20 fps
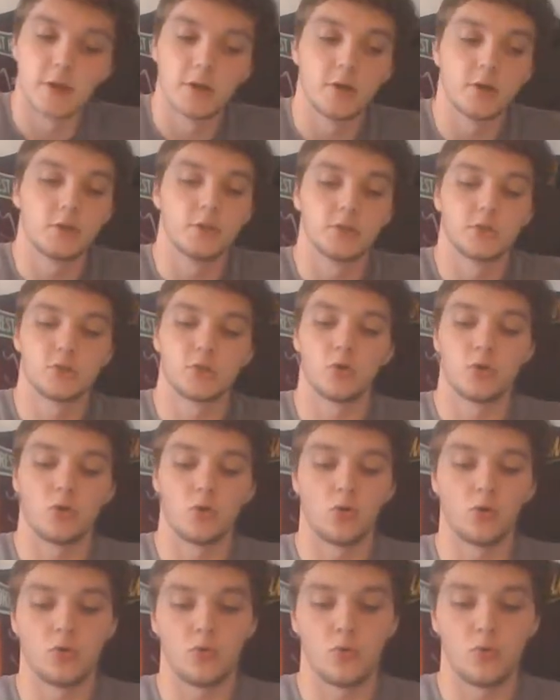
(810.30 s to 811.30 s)

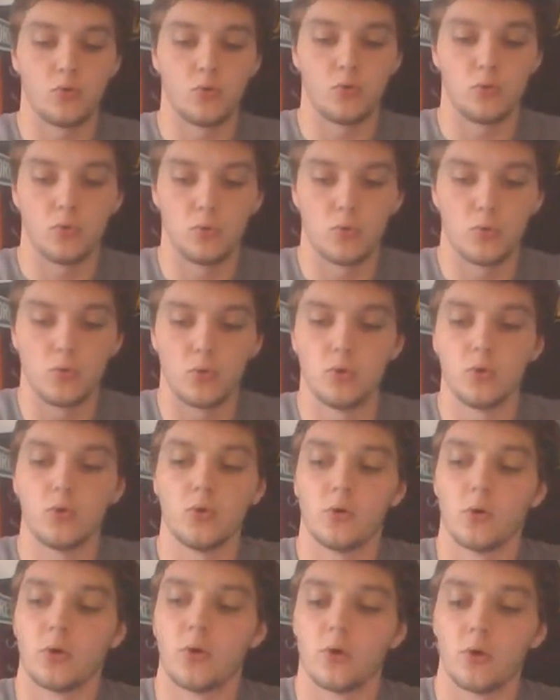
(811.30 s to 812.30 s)
So
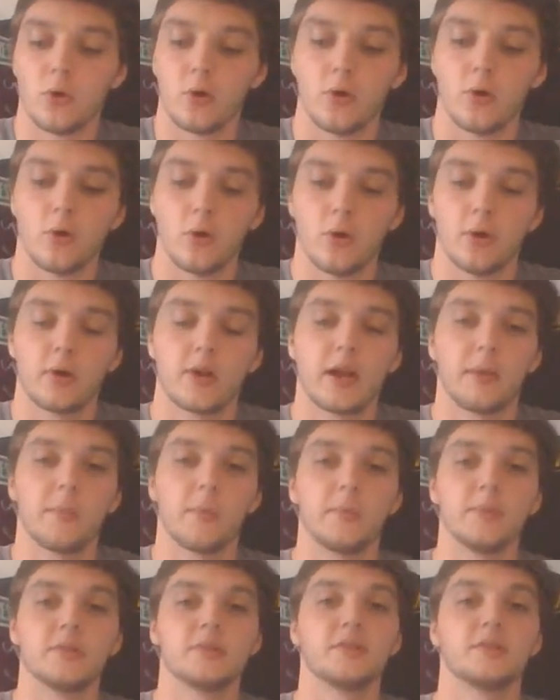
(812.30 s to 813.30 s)
your
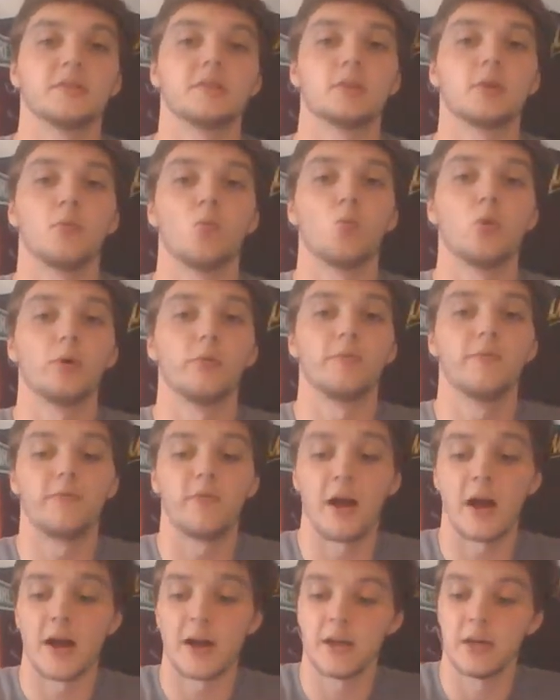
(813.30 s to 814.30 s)
complement system will
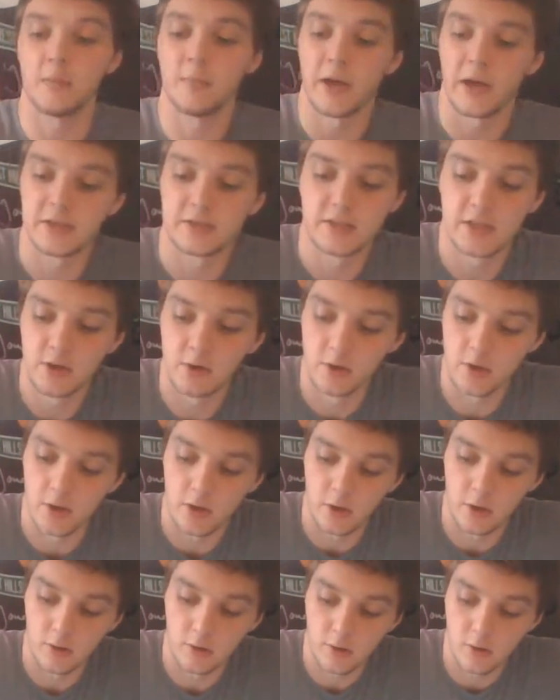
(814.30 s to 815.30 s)
find
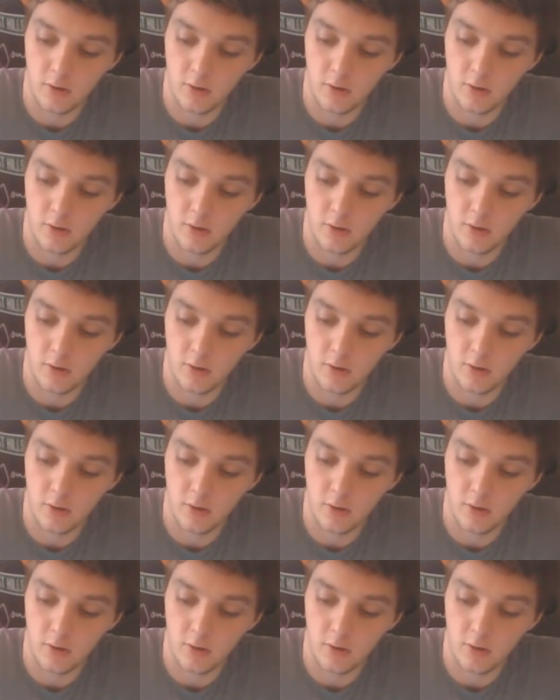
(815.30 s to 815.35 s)
bacteria